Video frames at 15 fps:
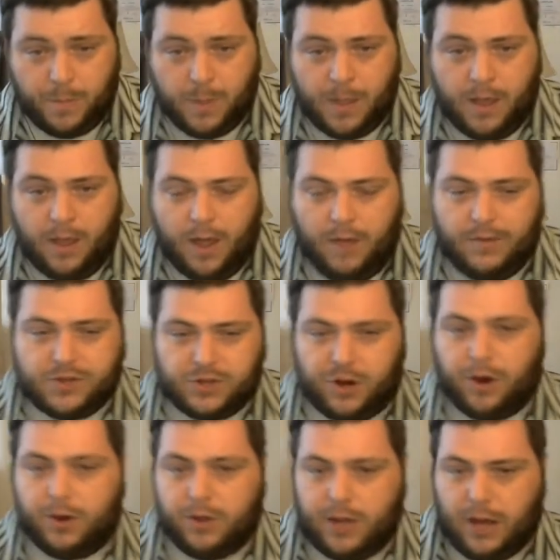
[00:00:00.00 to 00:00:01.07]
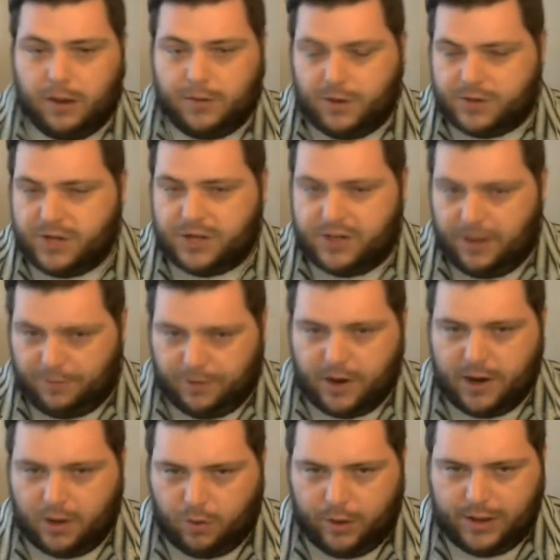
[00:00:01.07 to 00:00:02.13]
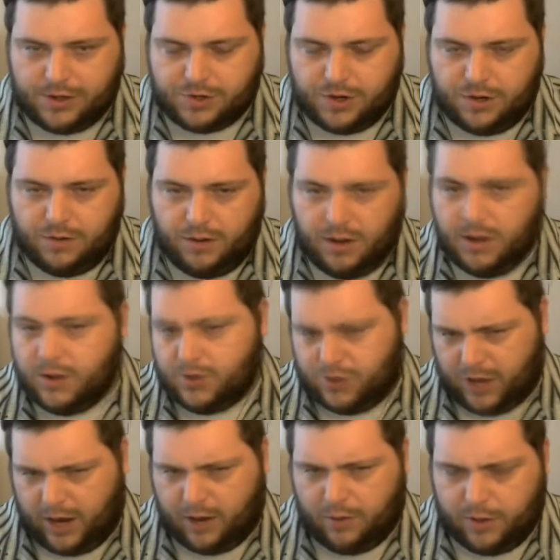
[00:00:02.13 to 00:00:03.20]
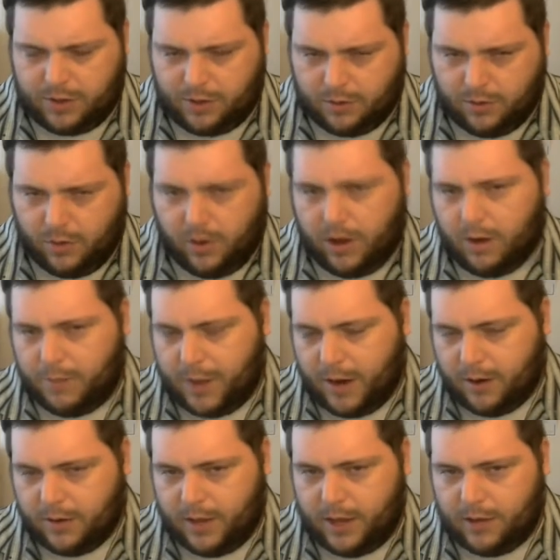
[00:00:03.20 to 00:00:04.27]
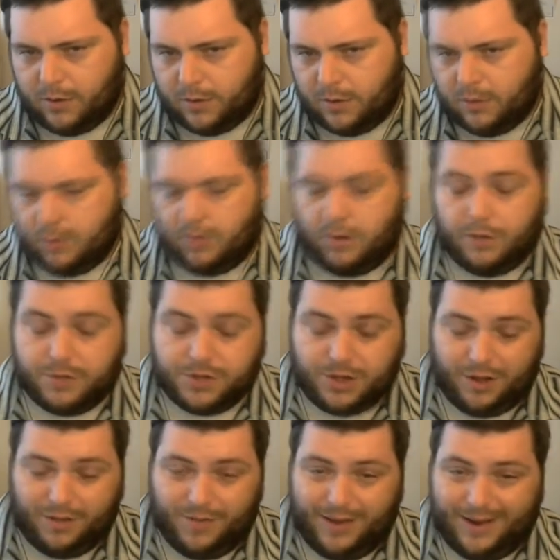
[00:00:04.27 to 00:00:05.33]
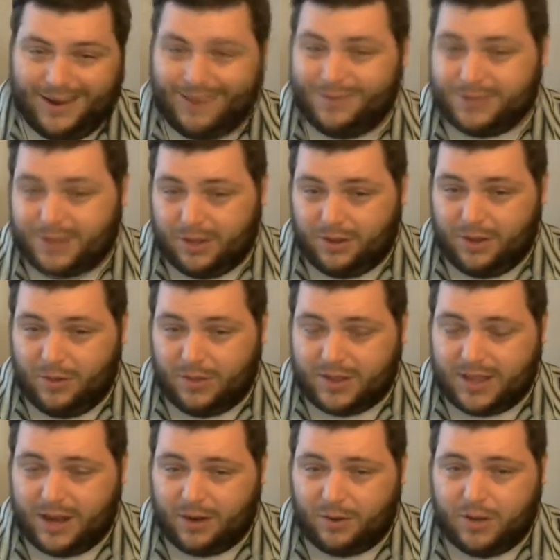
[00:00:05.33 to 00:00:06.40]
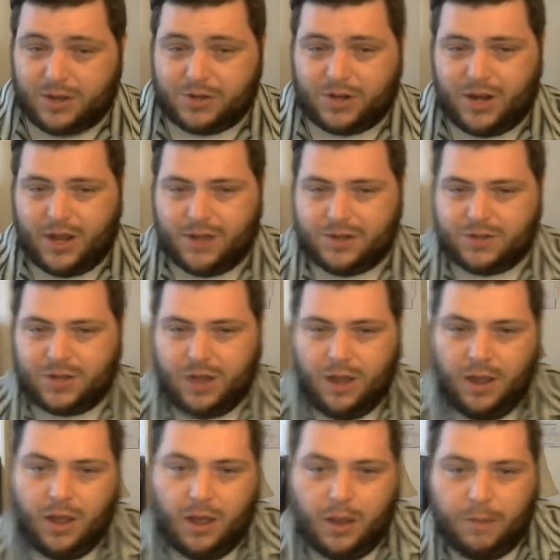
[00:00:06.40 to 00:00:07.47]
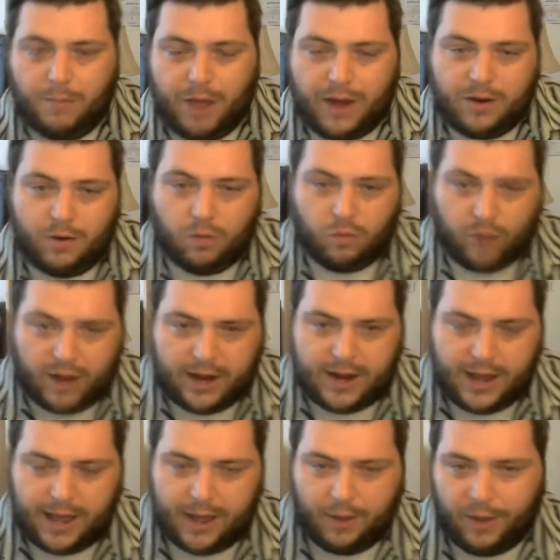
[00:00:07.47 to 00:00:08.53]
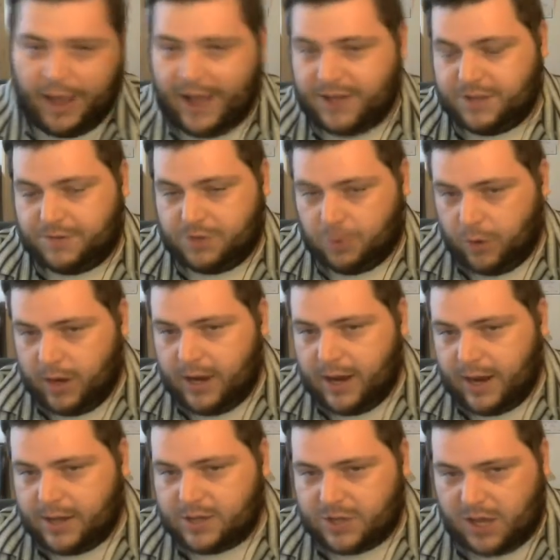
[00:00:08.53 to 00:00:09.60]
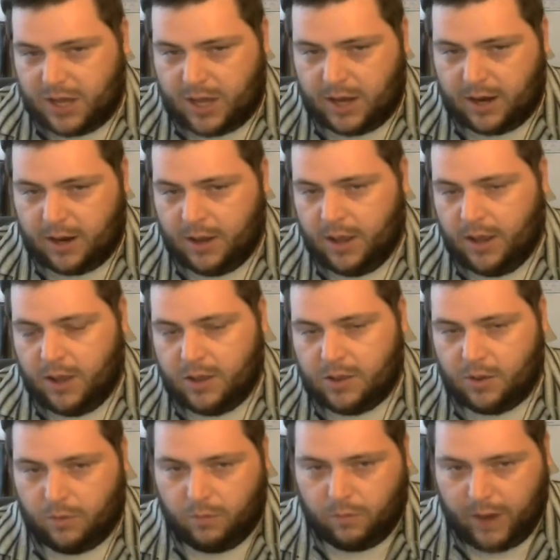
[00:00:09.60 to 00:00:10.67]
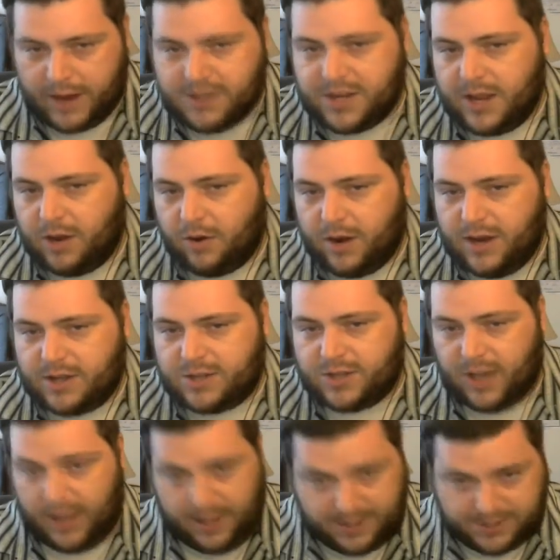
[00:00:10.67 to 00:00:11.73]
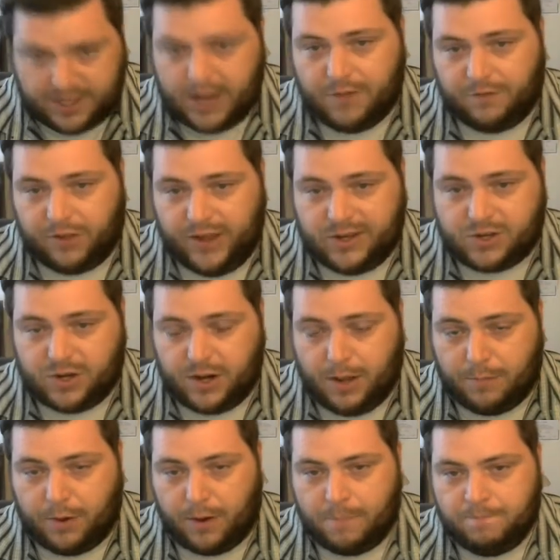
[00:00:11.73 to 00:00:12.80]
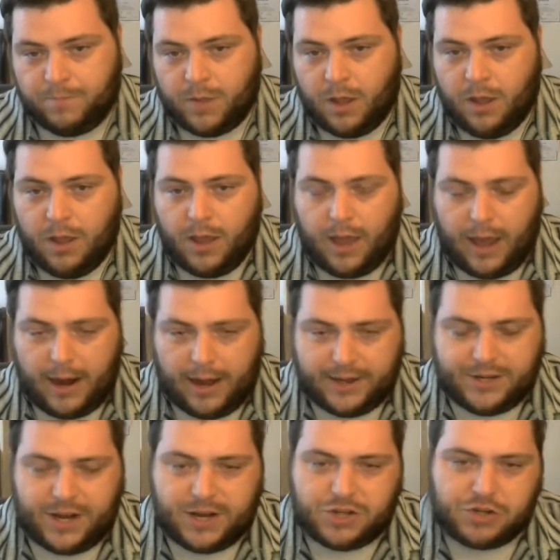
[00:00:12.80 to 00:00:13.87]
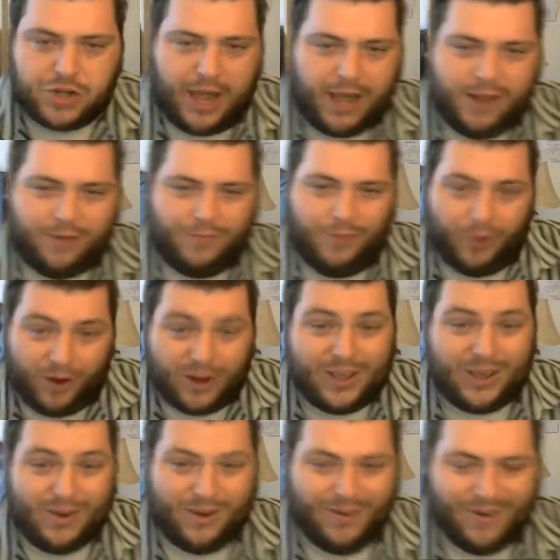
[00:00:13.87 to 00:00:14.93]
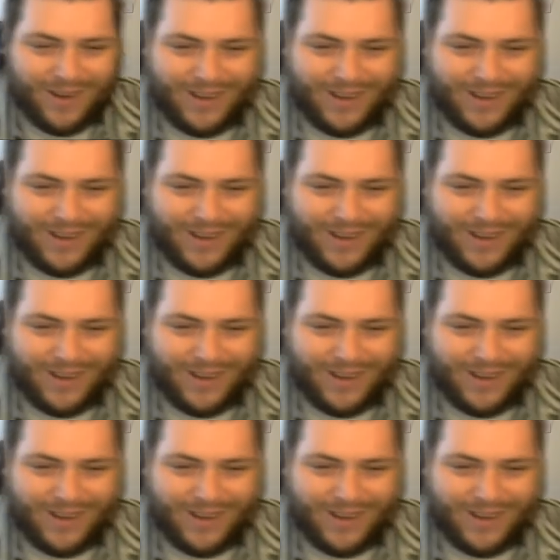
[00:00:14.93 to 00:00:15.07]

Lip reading: If it's earlier, there's a different equation. Check with your lawyer, paralegal, or resolve it, and we'll tell you what that equation is. But right now, as of 2019, the rent increase is the inflation number. And I did a check for you,